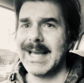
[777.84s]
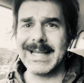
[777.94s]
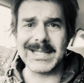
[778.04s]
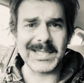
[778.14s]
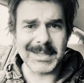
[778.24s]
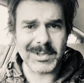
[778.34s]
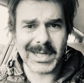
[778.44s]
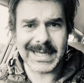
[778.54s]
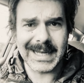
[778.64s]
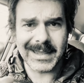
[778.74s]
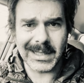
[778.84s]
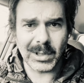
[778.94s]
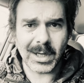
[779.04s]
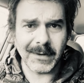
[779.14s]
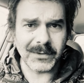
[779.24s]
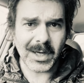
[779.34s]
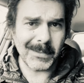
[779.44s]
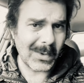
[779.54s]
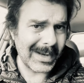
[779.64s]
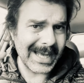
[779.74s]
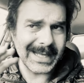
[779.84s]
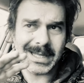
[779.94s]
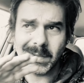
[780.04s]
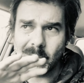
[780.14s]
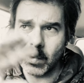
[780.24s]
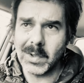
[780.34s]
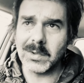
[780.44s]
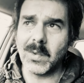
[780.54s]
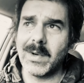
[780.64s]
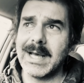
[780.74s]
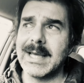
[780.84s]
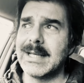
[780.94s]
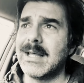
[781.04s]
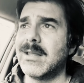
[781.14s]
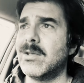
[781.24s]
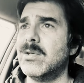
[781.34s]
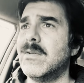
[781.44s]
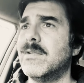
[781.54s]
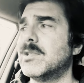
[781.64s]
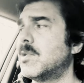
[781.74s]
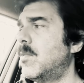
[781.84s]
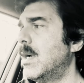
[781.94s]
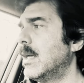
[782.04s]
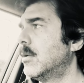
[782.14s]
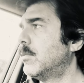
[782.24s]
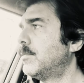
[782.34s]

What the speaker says: And it seems like another lifetime away, another world away, another universe away.